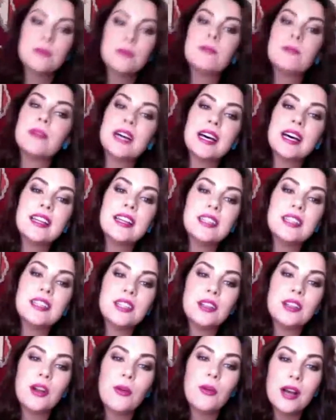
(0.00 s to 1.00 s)
But you
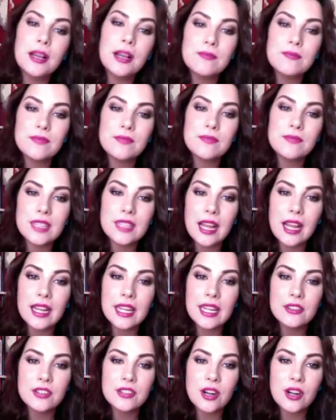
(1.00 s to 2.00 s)
know what? Get
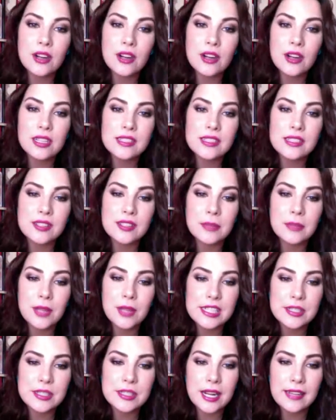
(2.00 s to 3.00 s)
your tardy slip.
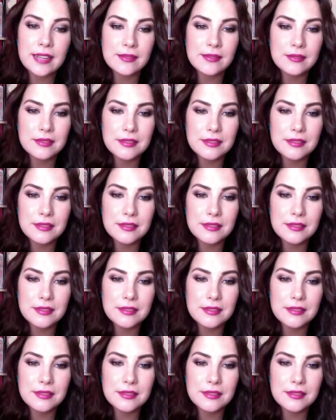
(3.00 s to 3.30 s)
That's right.